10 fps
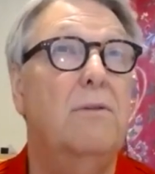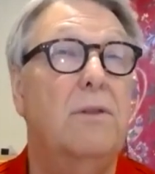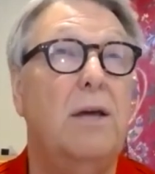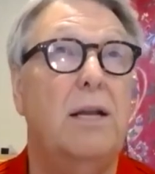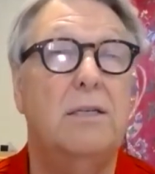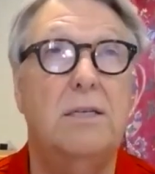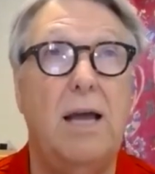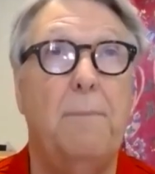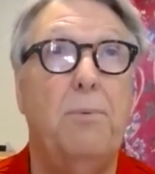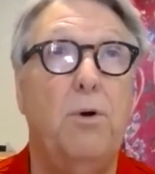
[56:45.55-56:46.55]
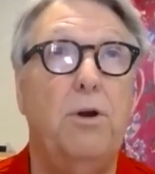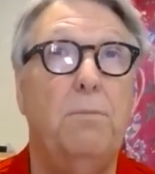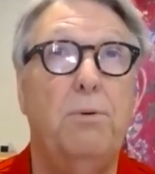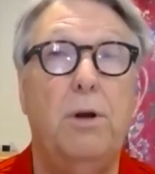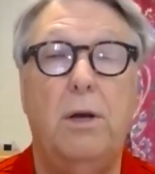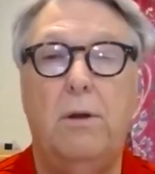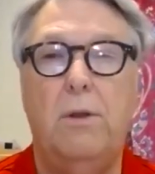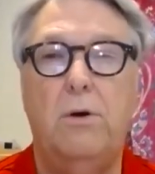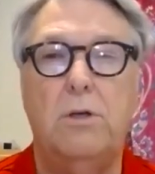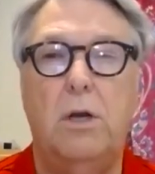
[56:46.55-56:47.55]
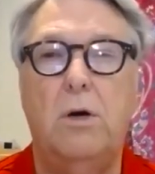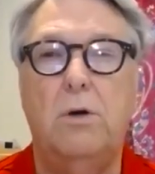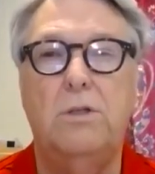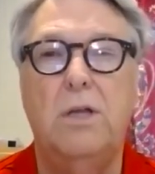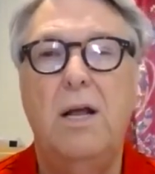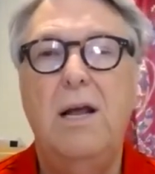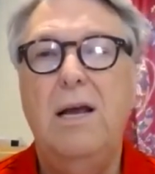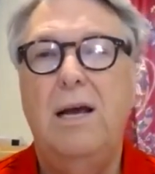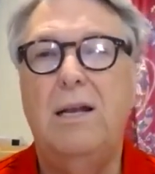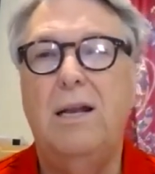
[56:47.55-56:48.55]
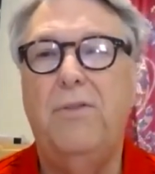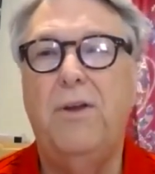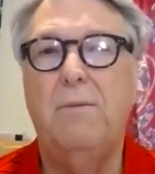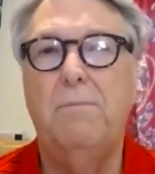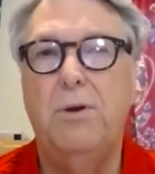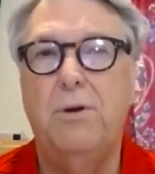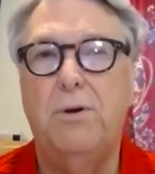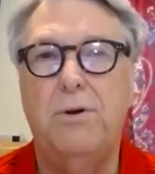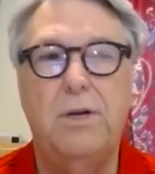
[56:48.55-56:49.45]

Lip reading: that step where you're putting on those loads, and let the computer